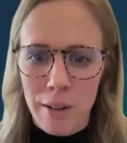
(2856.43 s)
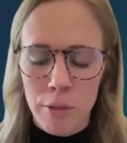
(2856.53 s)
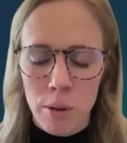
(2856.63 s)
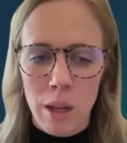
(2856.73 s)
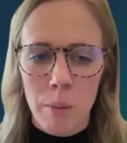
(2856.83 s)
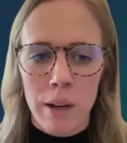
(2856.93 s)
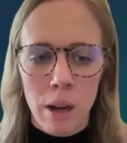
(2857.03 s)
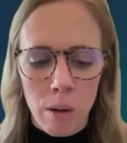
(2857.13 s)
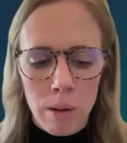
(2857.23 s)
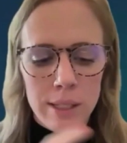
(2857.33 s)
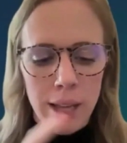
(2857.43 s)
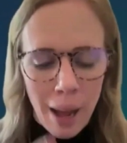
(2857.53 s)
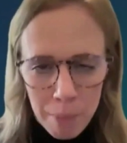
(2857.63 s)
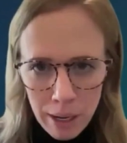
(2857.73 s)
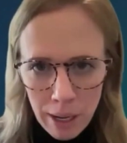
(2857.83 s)
Of food that we know it's
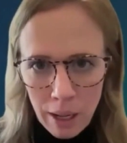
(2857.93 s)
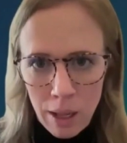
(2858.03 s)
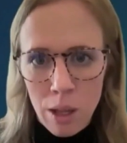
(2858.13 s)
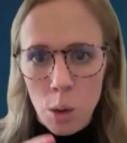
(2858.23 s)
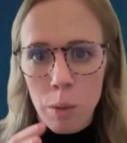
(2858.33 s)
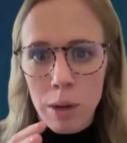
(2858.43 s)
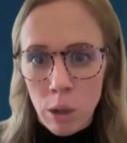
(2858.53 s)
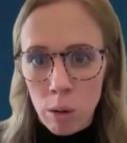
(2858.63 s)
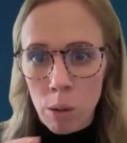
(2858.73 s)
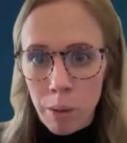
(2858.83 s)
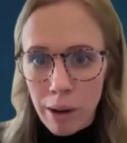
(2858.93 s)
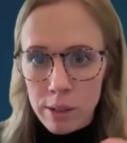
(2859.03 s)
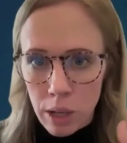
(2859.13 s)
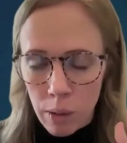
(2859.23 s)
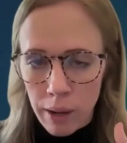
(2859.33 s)
happening, we don't know where
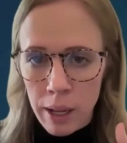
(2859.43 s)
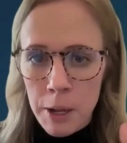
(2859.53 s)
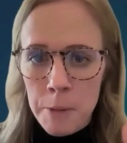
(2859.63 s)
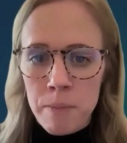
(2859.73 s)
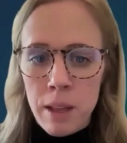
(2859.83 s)
it's going.